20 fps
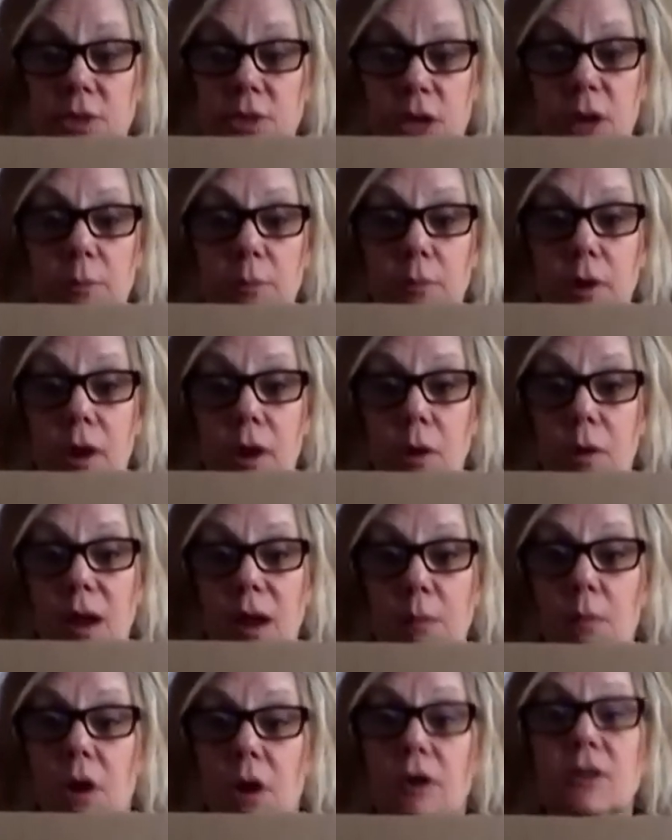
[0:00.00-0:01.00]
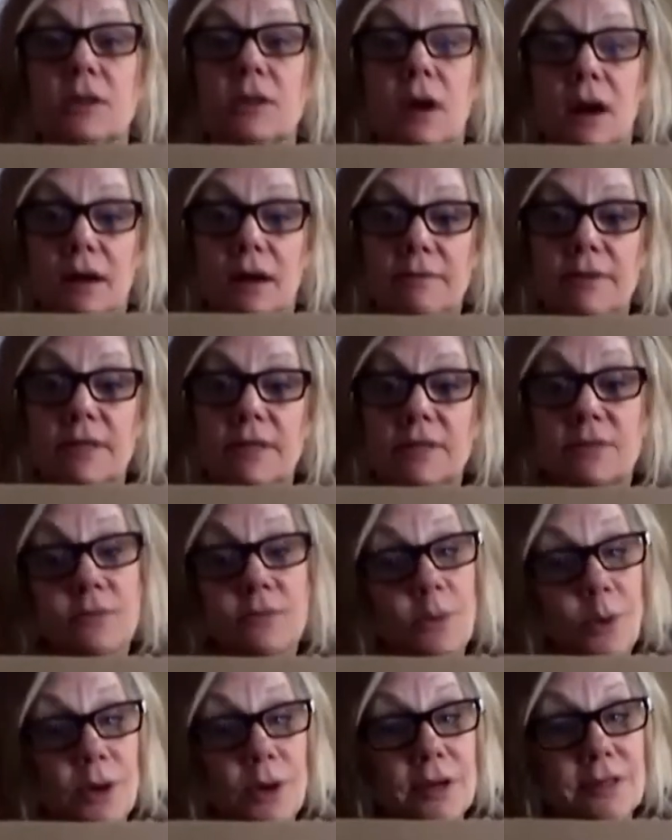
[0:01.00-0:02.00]
Top row, I marked off into
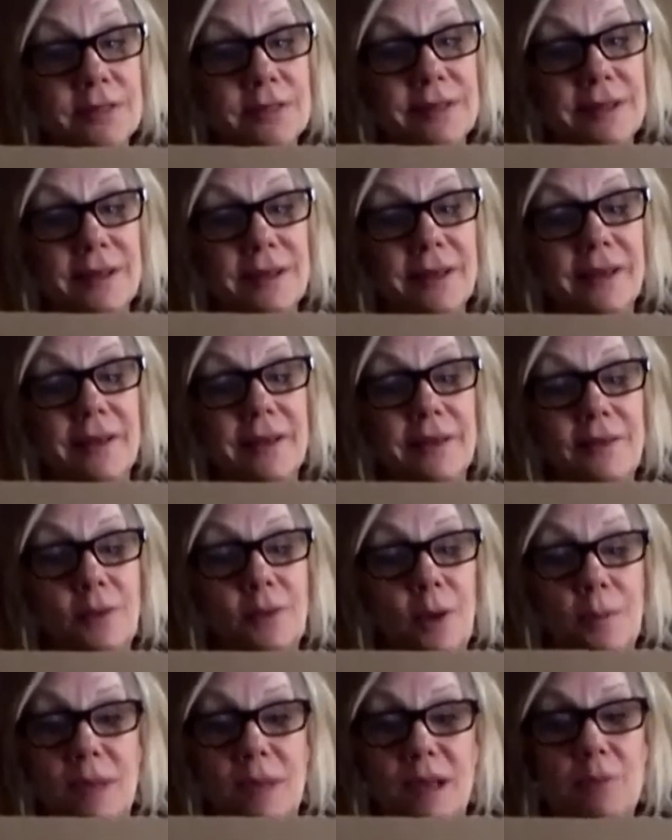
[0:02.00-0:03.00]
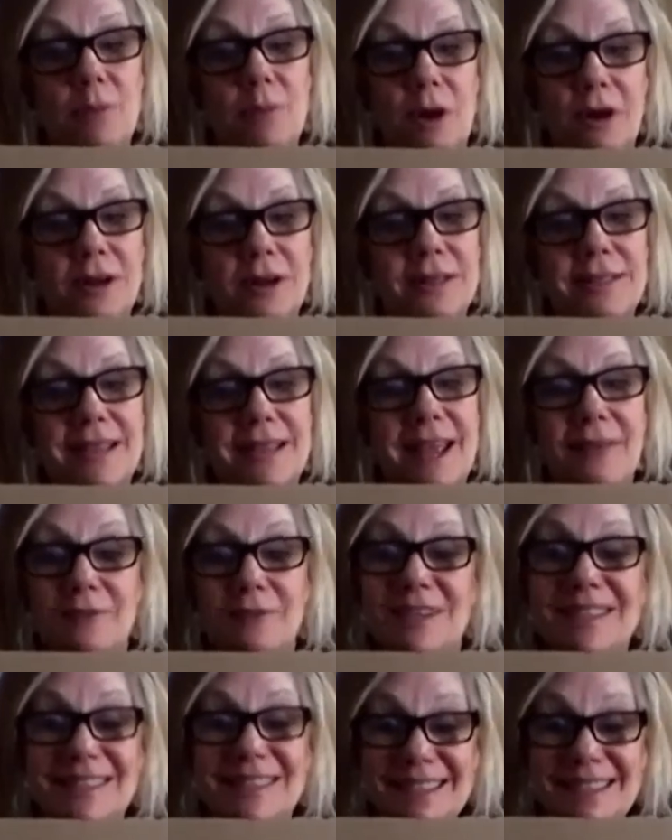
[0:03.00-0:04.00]
4s, so I made marks
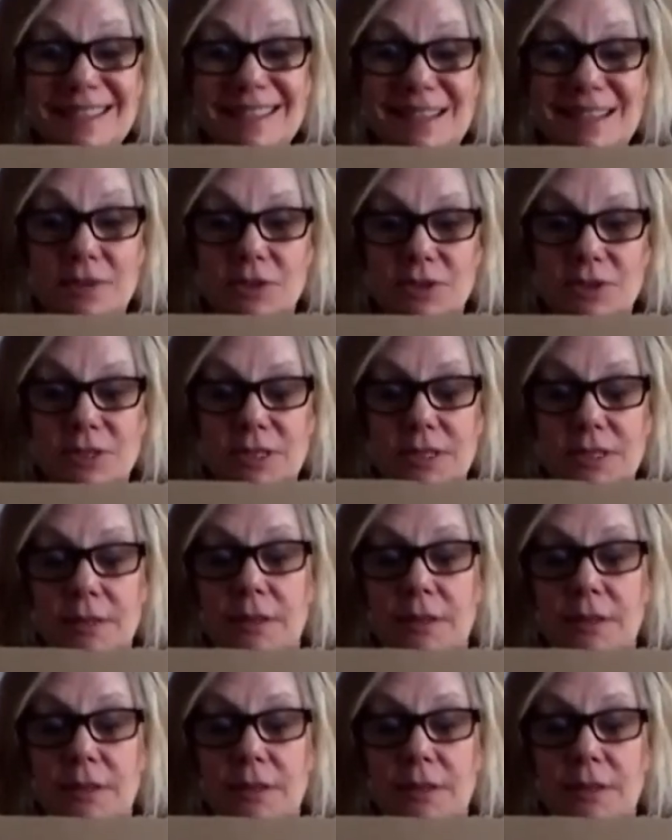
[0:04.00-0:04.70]
every 6 inches.